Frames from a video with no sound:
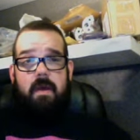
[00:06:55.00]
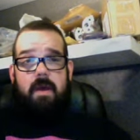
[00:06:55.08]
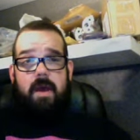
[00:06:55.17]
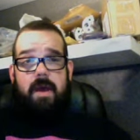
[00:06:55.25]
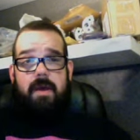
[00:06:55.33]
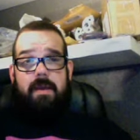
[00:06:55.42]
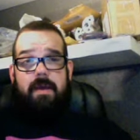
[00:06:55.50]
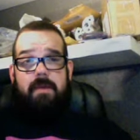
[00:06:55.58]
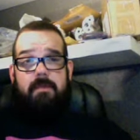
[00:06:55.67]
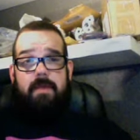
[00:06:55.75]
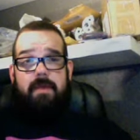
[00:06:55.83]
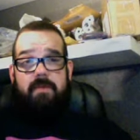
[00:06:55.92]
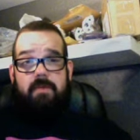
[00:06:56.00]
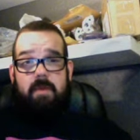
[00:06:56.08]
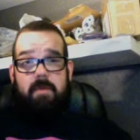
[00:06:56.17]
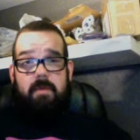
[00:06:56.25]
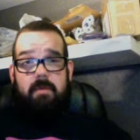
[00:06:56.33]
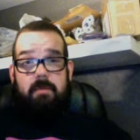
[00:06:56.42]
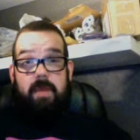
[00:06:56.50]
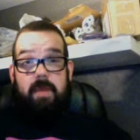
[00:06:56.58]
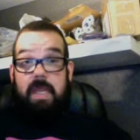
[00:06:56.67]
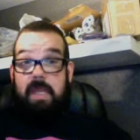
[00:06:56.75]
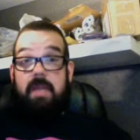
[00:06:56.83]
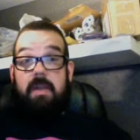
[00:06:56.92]
I'm having a problem
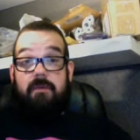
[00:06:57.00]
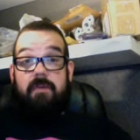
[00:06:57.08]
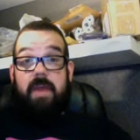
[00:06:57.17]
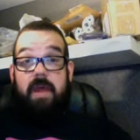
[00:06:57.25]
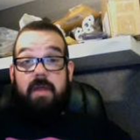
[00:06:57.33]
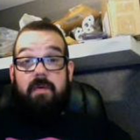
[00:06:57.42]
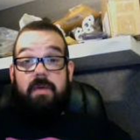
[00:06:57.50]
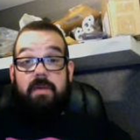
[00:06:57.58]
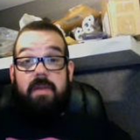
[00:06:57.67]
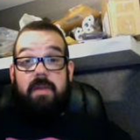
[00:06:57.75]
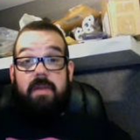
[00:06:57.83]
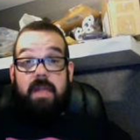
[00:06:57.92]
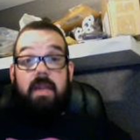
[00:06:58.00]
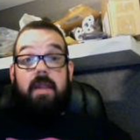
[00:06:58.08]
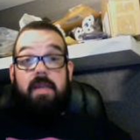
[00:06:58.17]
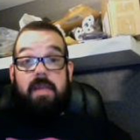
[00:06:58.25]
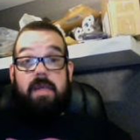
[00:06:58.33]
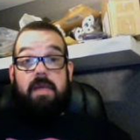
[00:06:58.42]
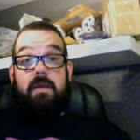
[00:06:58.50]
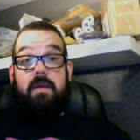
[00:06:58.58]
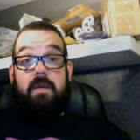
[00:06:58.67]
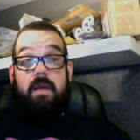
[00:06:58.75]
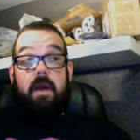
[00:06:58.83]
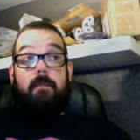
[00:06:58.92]
getting enough calories. and getting, I need
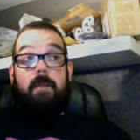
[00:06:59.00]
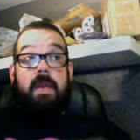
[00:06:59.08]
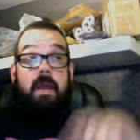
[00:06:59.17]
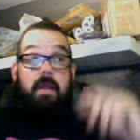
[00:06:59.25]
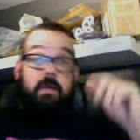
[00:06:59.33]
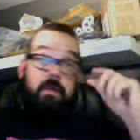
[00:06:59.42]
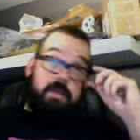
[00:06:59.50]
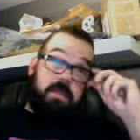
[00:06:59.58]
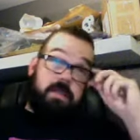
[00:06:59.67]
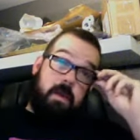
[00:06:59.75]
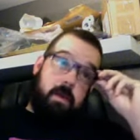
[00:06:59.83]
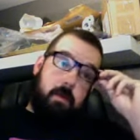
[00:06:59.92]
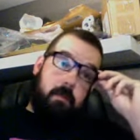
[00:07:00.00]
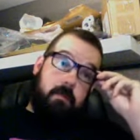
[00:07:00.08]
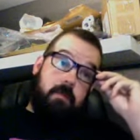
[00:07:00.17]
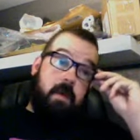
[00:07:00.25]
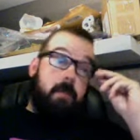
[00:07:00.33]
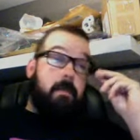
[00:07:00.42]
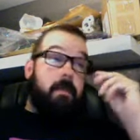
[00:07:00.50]
to up my calories, um, up my